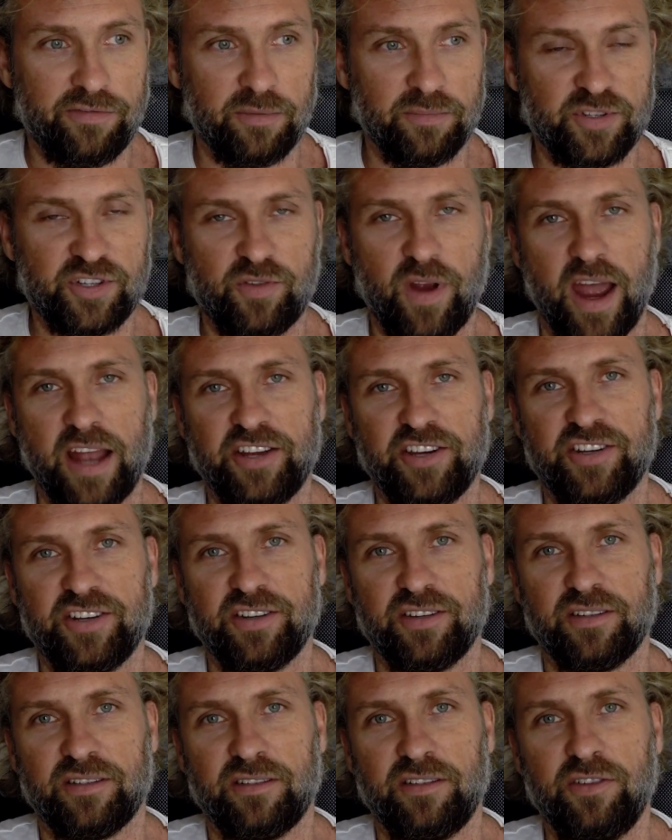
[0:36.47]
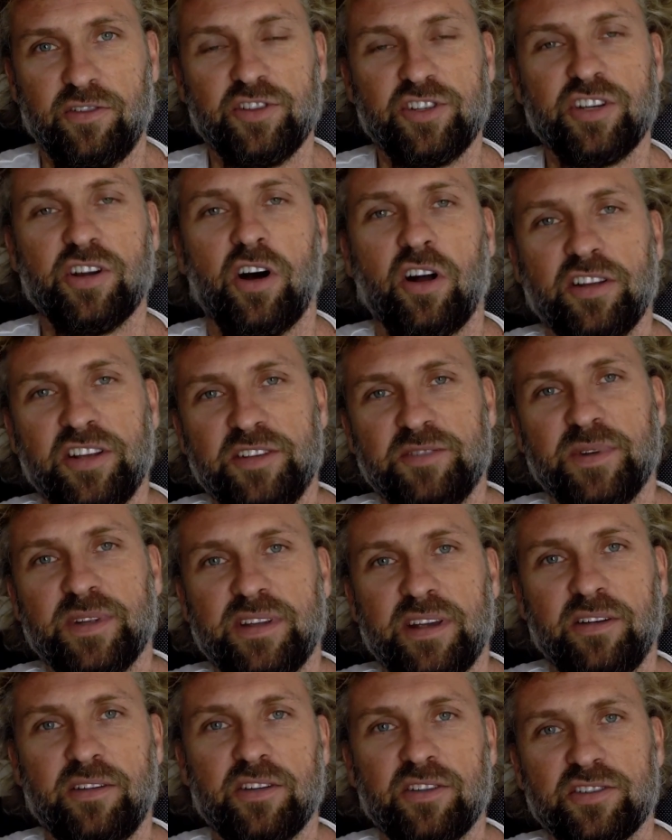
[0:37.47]
scratch using all these
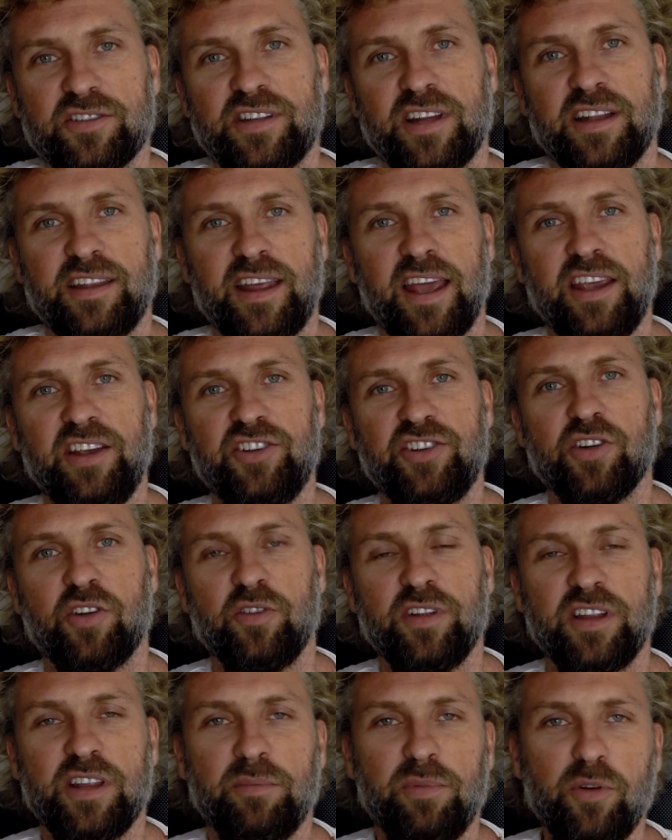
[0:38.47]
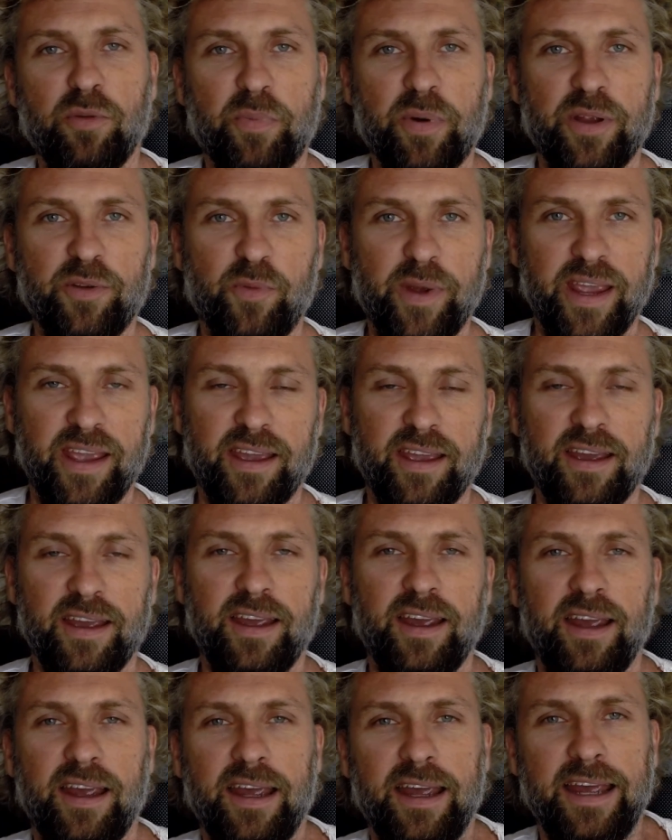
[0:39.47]
materials that they showed in the Blueprint Week.
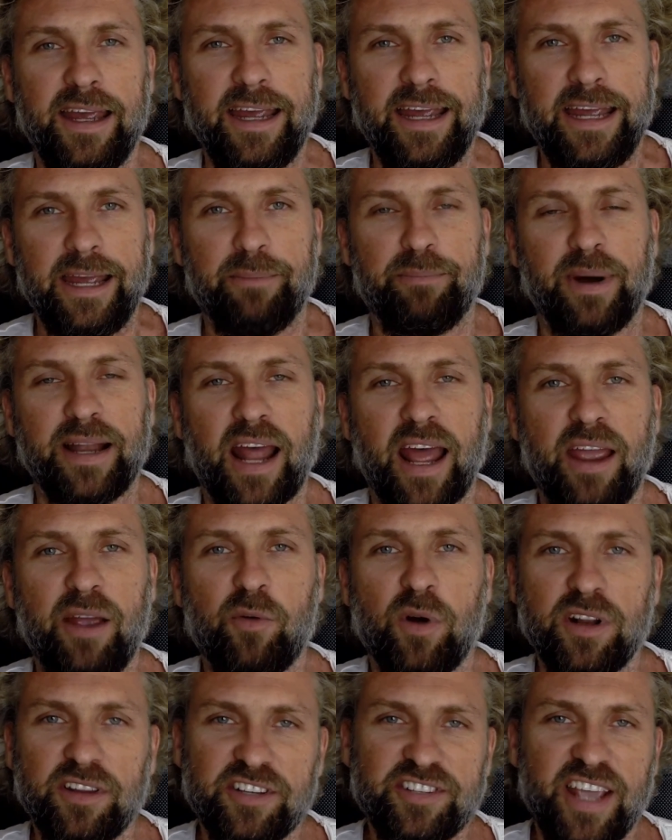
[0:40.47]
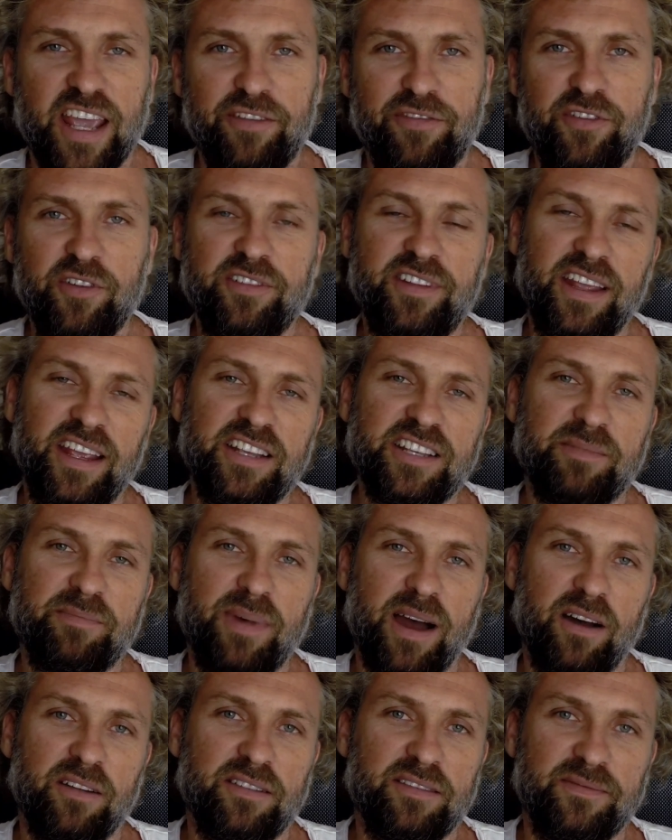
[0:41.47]
But I wanted to say a few things
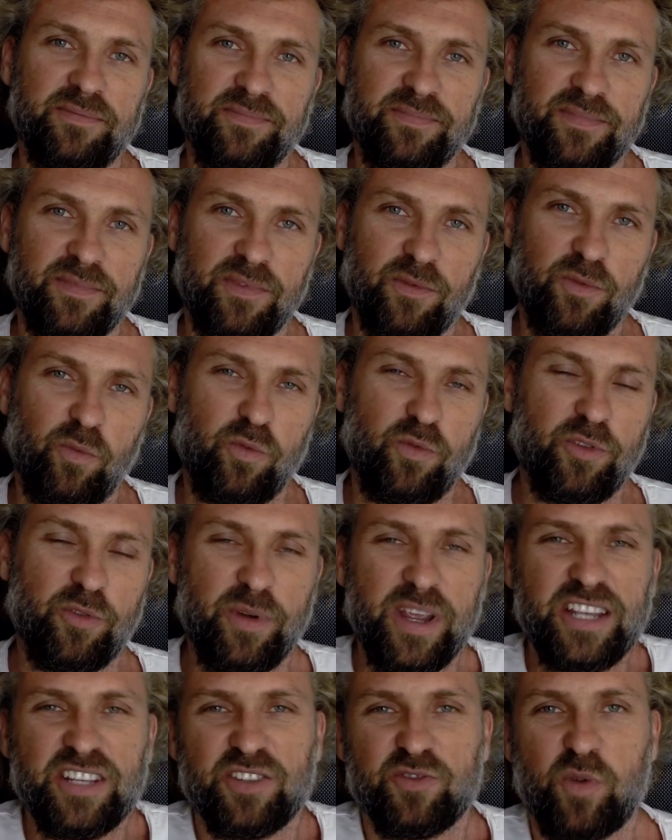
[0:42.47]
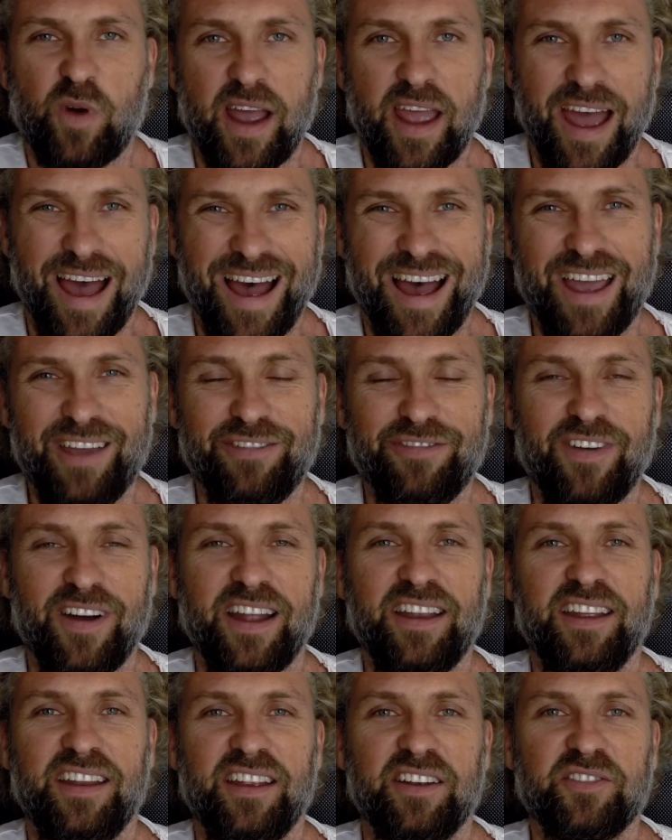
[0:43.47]
about the reasons why I
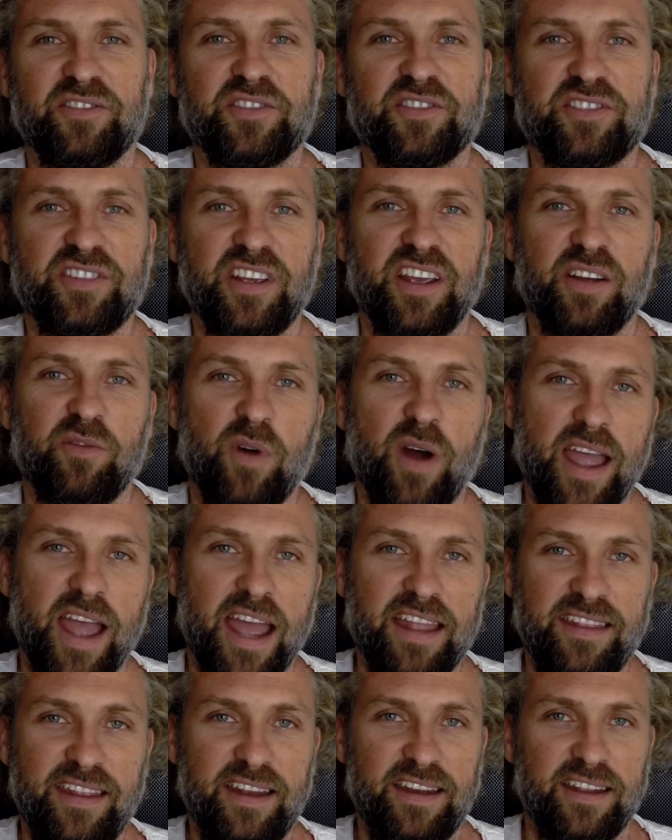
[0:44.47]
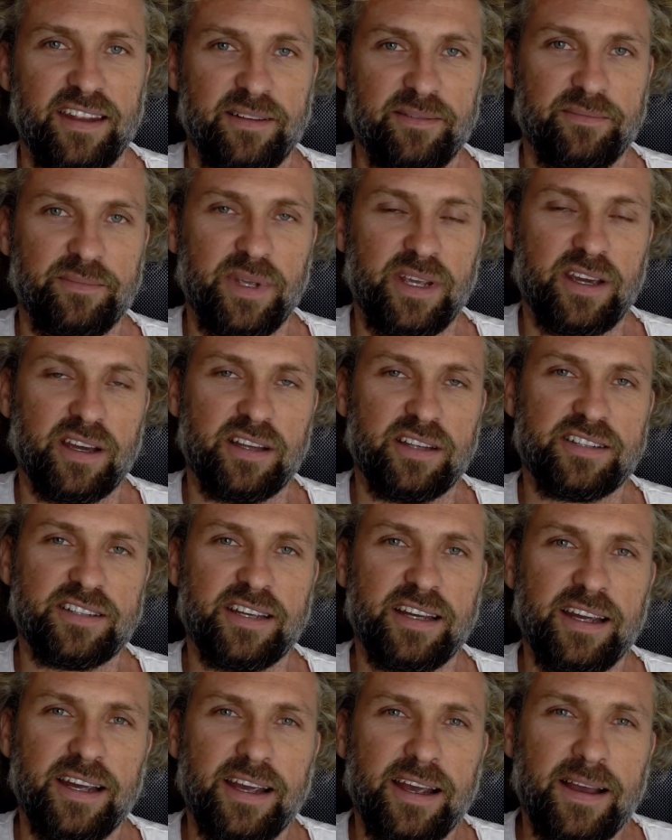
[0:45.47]
find it interesting and why I did it,
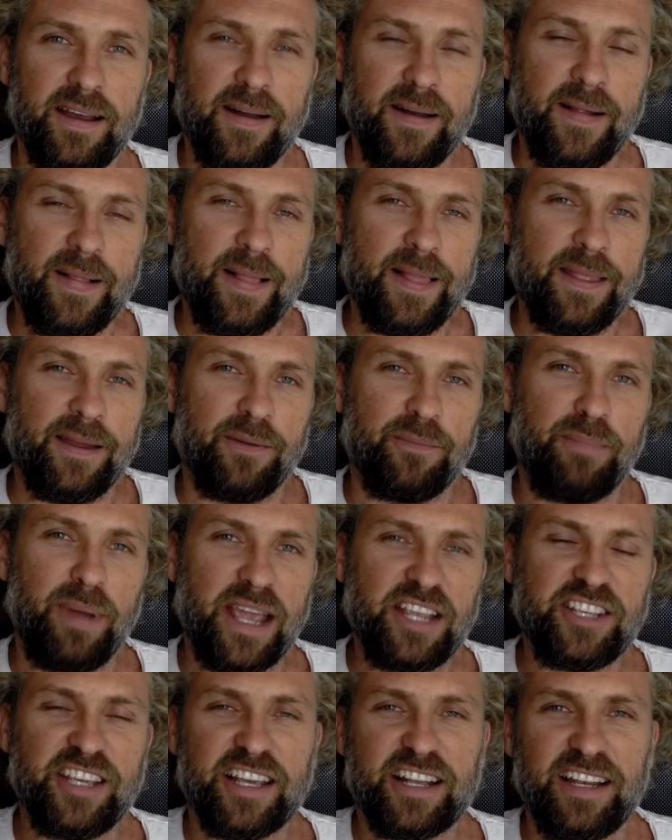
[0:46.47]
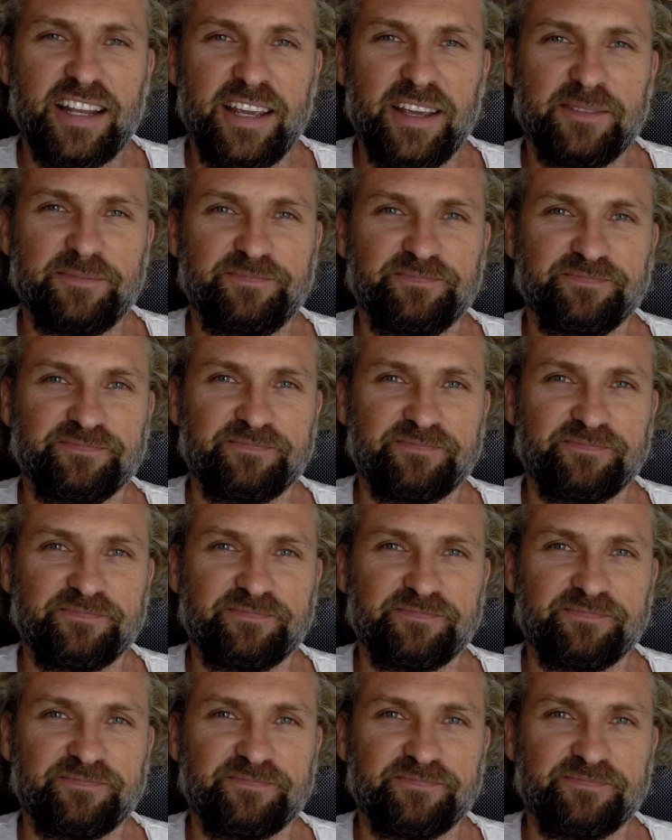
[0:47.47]
because basically